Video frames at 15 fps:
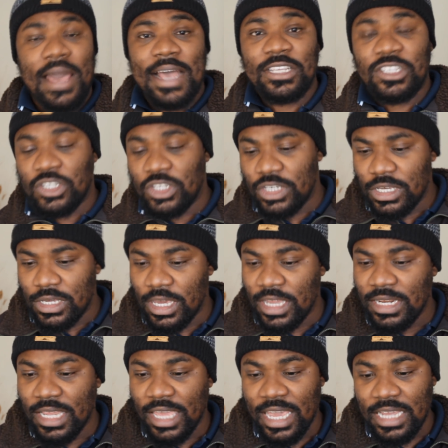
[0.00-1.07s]
as she
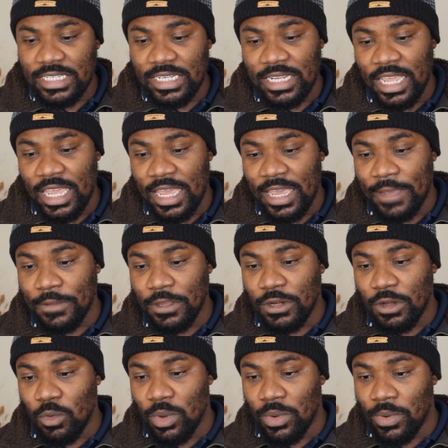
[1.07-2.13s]
indicated here, you
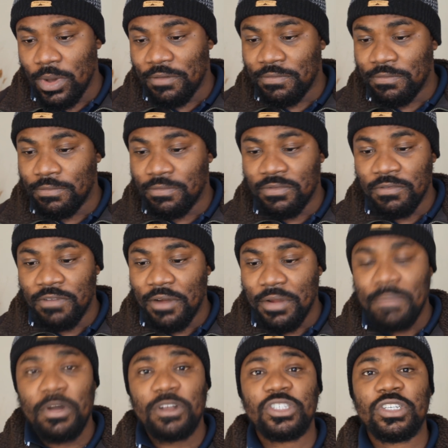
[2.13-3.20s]
know, we were
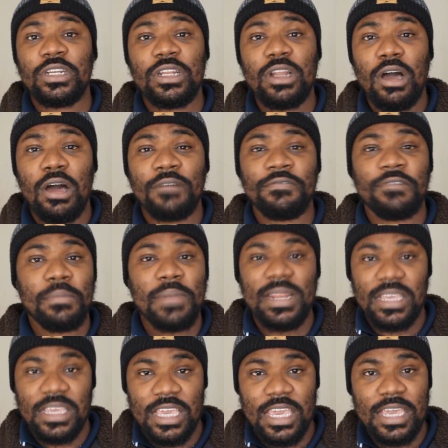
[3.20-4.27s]
very much in love for
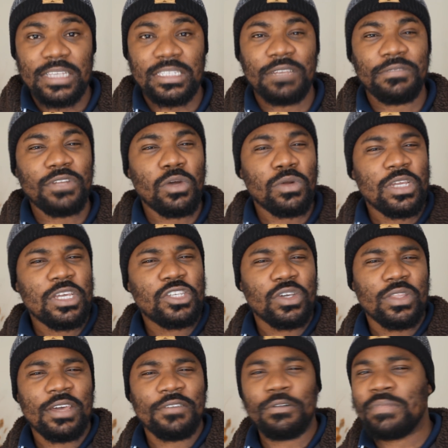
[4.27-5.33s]
many years. They've known each
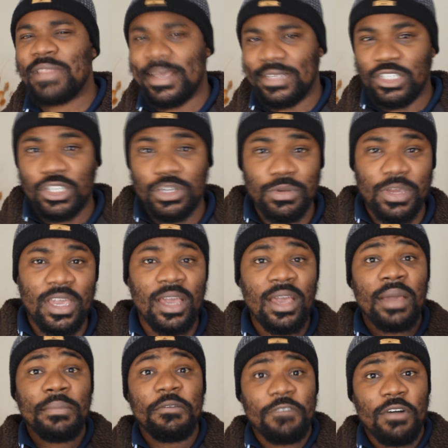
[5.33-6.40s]
other from Nigeria
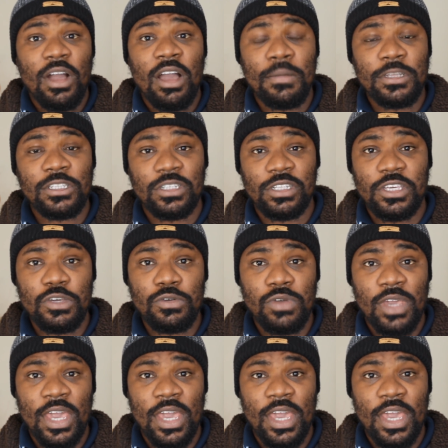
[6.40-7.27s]
before coming to the